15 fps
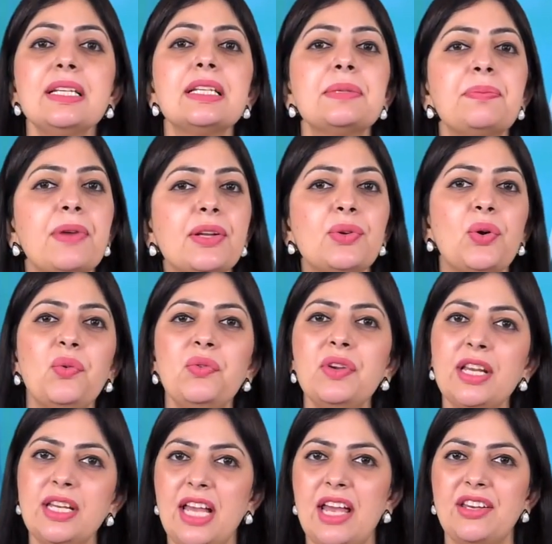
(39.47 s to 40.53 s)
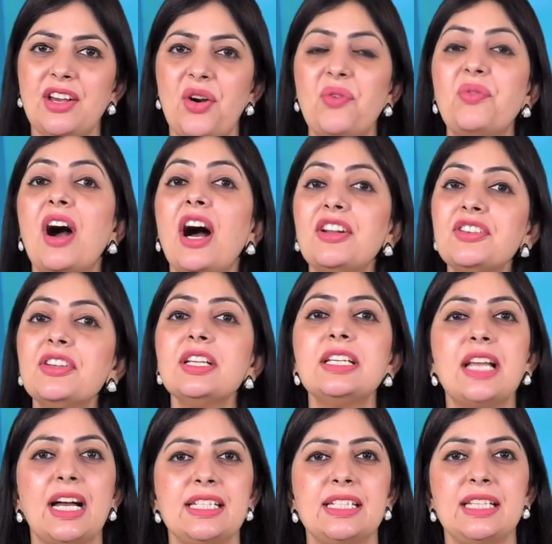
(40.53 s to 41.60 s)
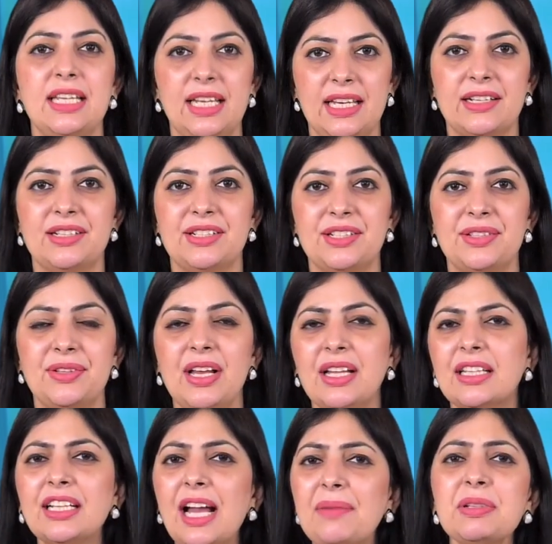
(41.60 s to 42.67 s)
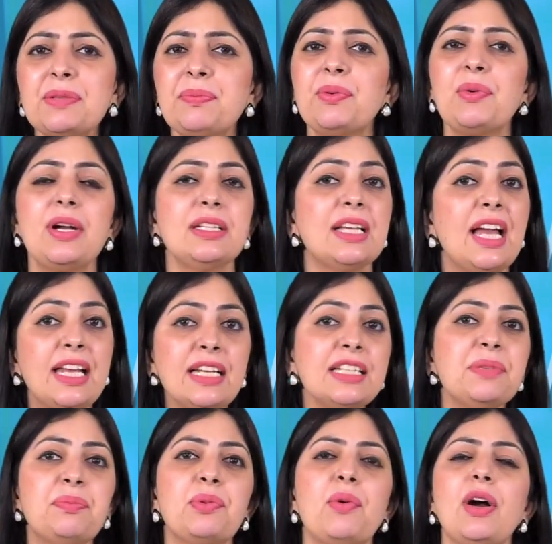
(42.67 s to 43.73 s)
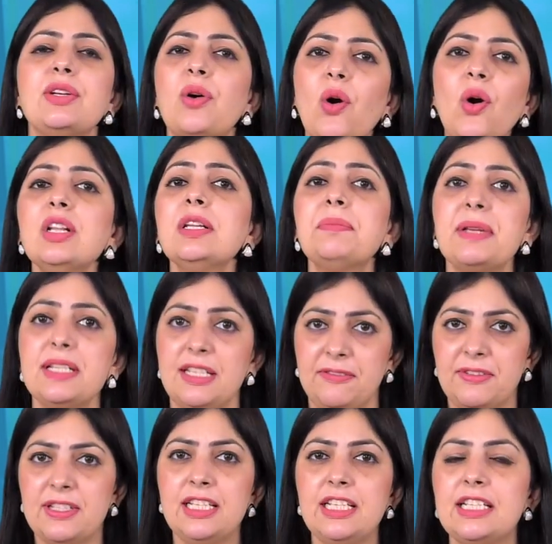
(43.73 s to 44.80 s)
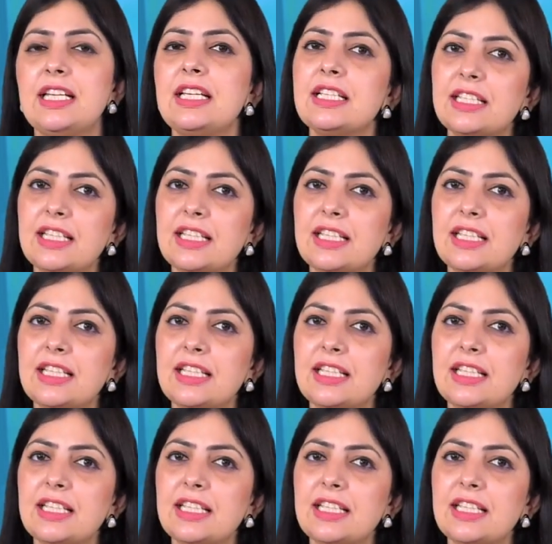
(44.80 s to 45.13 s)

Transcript: is spread over an area of 190 acres. The NIT provides all the basic facilities